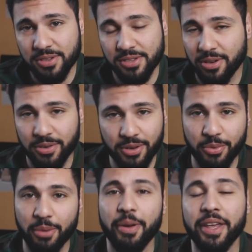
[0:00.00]
So you
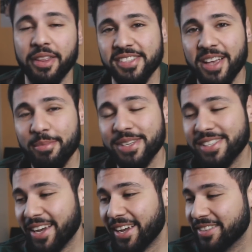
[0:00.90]
won't make the same
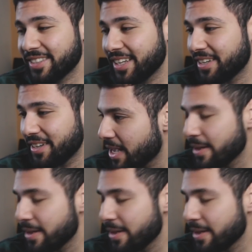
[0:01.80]
mistake I did.